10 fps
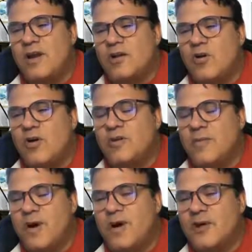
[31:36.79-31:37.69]
it going to
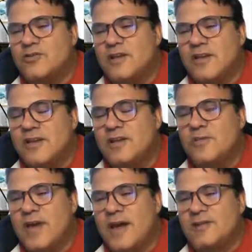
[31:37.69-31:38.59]
Mars. Can
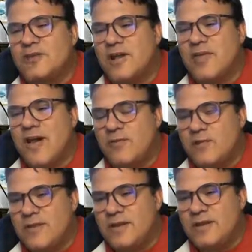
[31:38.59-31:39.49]
you imagine how that
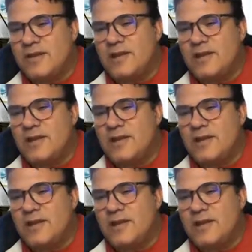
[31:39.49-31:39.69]
would be?